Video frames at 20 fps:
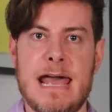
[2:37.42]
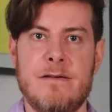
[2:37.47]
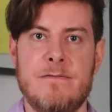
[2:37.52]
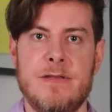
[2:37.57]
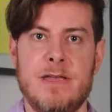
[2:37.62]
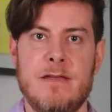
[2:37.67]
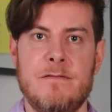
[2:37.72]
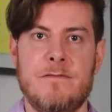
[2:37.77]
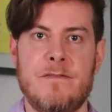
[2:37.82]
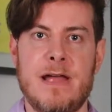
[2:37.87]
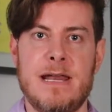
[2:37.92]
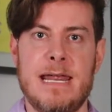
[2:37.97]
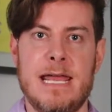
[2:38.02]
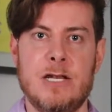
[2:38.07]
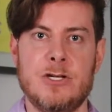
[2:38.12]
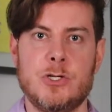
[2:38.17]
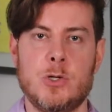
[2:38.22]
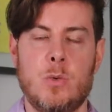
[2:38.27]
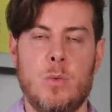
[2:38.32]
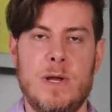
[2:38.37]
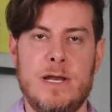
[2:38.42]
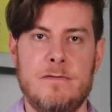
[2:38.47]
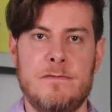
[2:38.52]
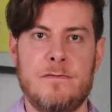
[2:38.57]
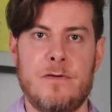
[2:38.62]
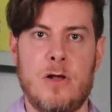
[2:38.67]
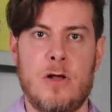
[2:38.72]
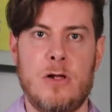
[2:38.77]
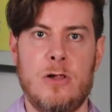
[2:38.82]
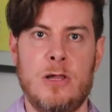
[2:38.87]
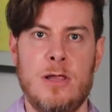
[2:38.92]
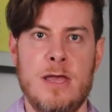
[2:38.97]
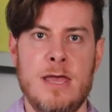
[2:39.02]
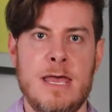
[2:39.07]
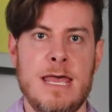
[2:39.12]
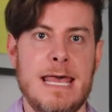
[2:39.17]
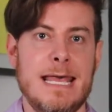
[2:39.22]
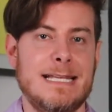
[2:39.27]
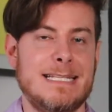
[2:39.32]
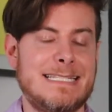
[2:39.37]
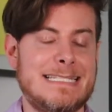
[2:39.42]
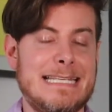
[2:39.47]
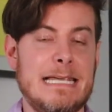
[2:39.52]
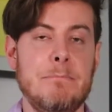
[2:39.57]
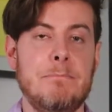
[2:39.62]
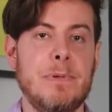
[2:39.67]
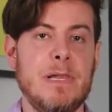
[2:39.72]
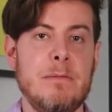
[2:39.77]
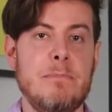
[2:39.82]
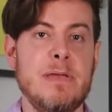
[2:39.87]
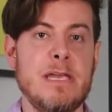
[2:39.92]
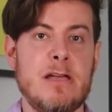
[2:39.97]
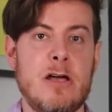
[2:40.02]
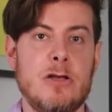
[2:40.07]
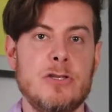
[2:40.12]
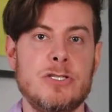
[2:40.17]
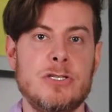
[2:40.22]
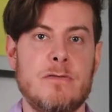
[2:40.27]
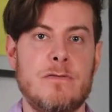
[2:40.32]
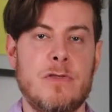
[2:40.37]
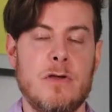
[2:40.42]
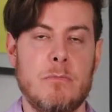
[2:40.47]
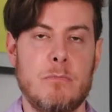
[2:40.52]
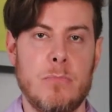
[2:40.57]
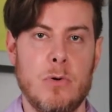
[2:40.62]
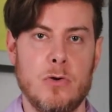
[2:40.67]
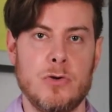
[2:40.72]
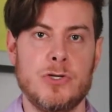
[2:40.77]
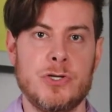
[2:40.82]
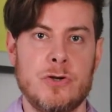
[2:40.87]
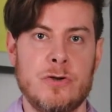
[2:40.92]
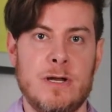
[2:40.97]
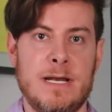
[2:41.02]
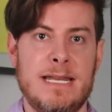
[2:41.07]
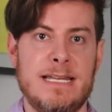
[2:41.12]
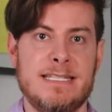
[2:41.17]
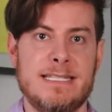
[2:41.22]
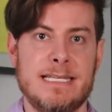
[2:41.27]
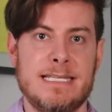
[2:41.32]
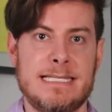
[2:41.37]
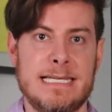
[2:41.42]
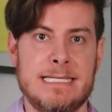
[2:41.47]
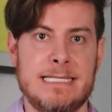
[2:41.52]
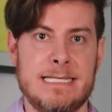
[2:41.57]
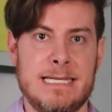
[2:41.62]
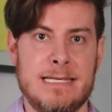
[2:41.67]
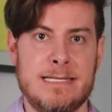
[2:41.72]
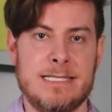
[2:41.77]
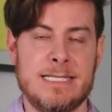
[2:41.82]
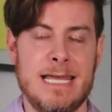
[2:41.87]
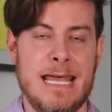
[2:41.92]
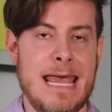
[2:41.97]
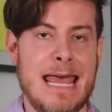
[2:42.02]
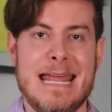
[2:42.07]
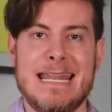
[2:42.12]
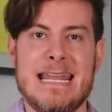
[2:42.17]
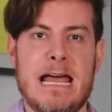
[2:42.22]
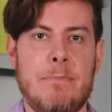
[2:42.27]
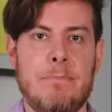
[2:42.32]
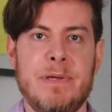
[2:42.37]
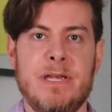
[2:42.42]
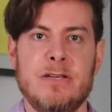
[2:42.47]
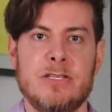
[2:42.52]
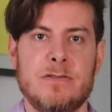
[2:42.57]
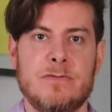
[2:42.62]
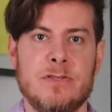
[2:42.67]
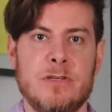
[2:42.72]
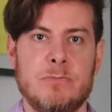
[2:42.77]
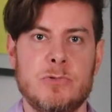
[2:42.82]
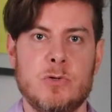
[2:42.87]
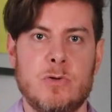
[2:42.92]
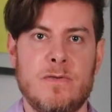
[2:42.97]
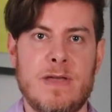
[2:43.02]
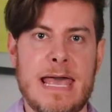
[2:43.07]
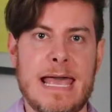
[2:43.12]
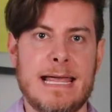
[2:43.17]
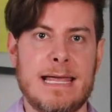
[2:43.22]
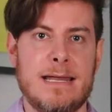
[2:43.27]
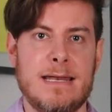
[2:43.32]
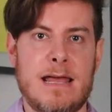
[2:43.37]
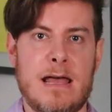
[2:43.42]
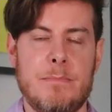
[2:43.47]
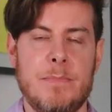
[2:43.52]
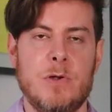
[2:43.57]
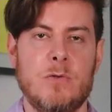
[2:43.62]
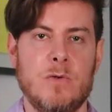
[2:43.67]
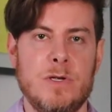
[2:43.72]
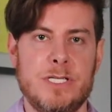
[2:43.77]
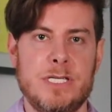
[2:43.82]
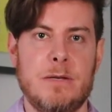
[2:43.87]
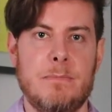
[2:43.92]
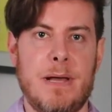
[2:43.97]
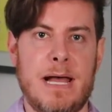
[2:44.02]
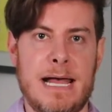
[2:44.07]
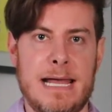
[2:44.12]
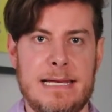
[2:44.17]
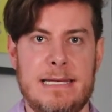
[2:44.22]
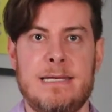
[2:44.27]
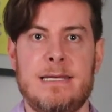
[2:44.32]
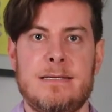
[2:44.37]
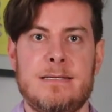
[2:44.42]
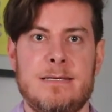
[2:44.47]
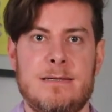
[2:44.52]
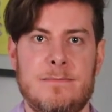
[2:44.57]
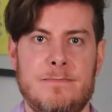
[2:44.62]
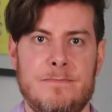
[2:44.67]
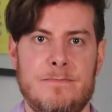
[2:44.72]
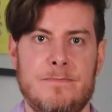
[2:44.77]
having a financial windfall, simply because of the merger and its existence, not because of some sort of economic reason behind it.